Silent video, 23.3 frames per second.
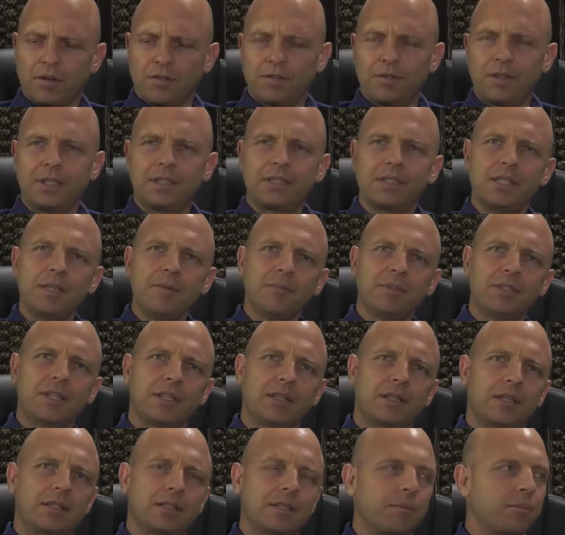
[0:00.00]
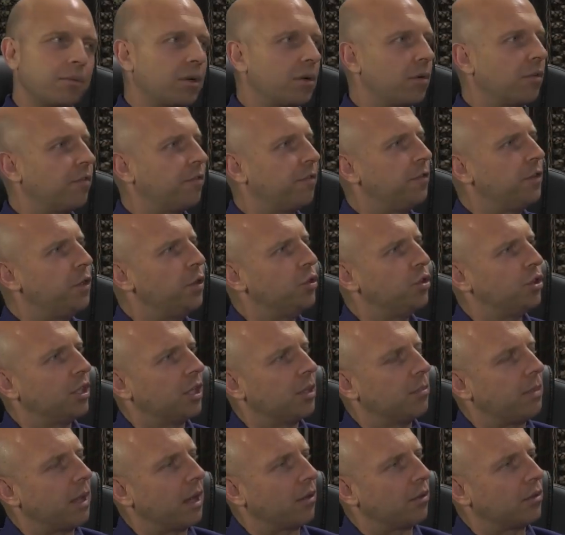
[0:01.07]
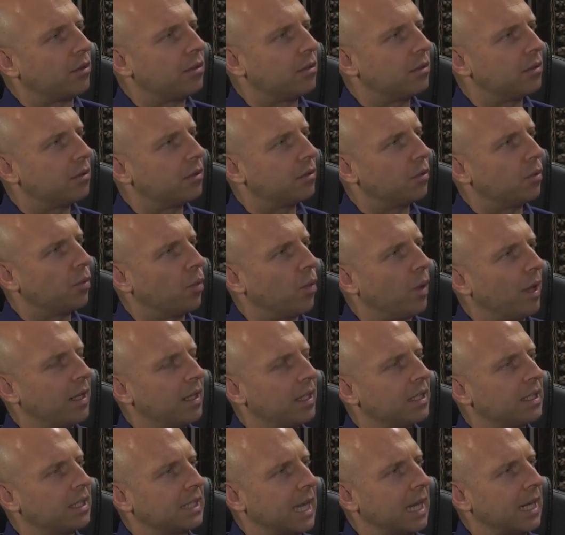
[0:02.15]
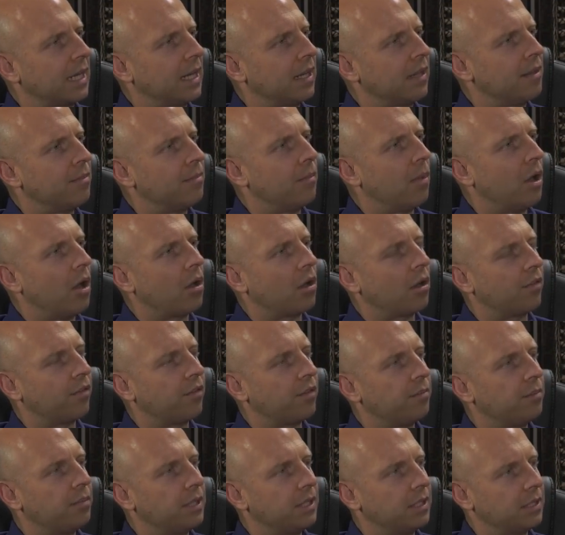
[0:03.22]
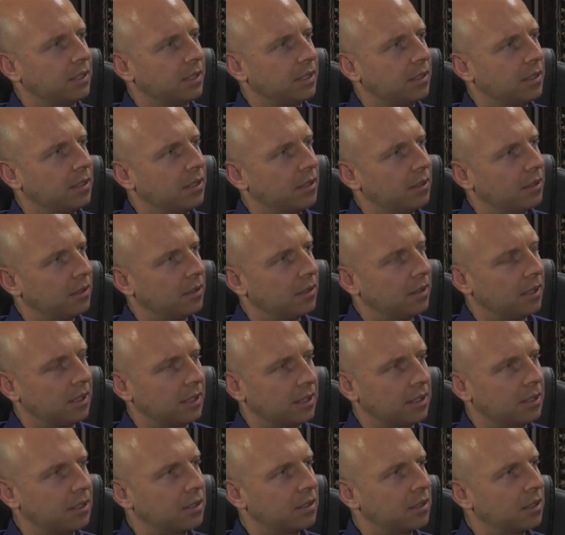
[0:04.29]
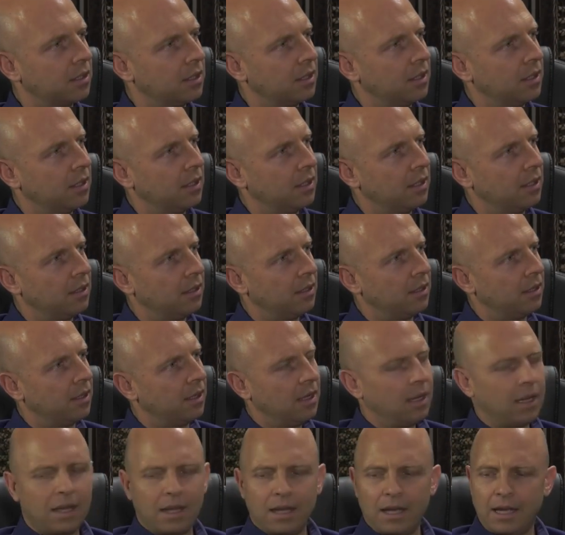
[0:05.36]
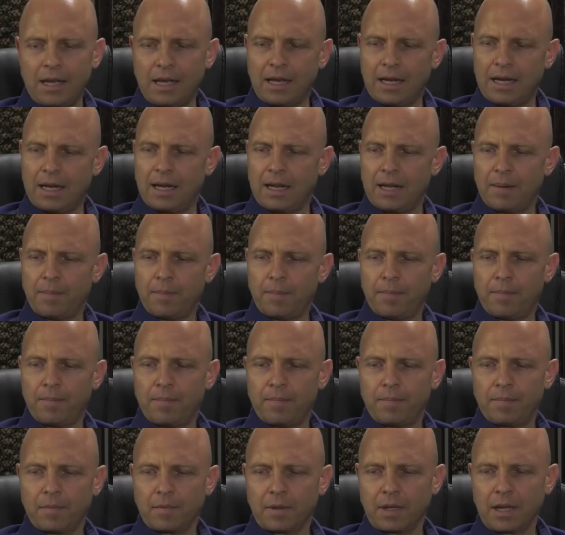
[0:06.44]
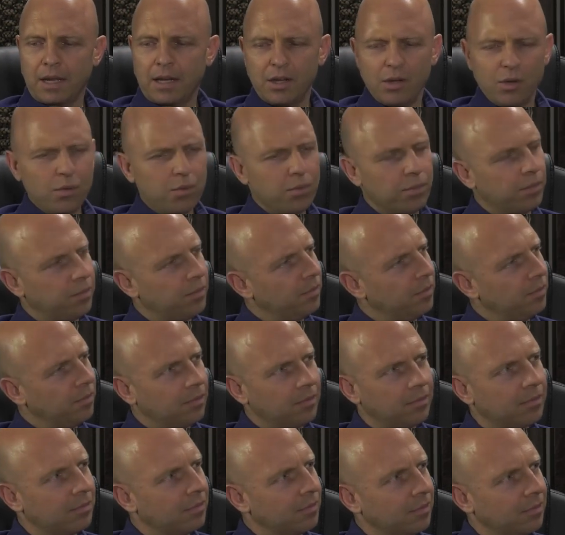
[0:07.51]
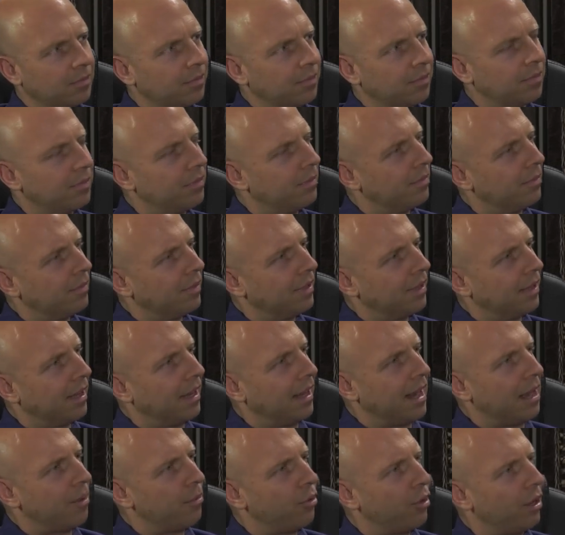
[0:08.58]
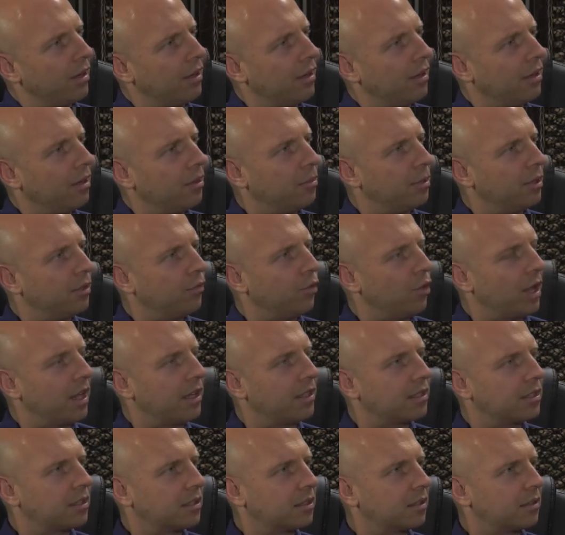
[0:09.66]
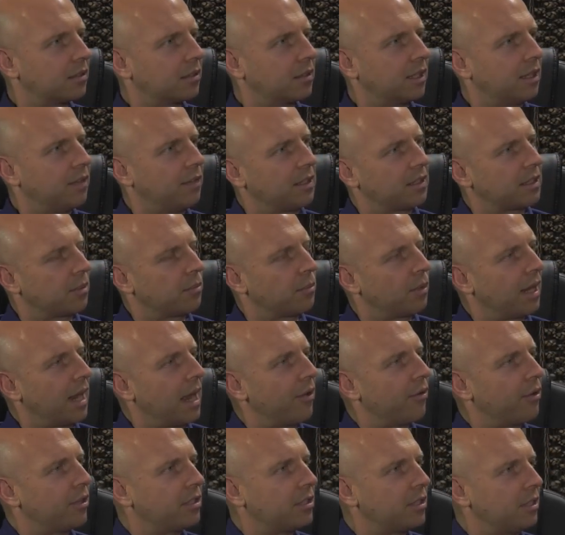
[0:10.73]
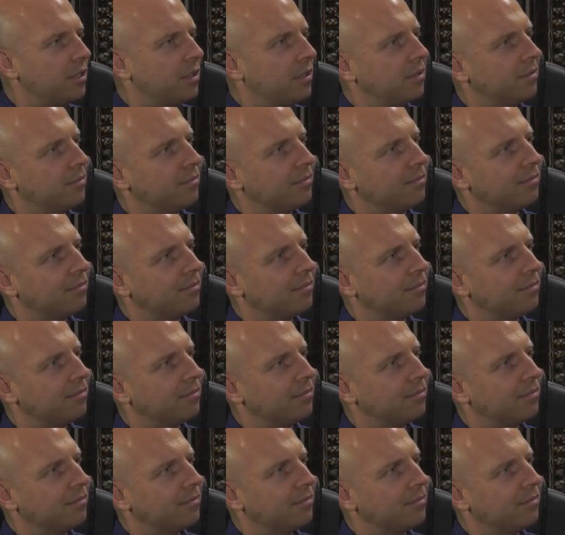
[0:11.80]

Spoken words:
off, it seems that there's some confusion about what exactly the mark of the beast is. And can you elaborate a little bit for us? Give us some clarity?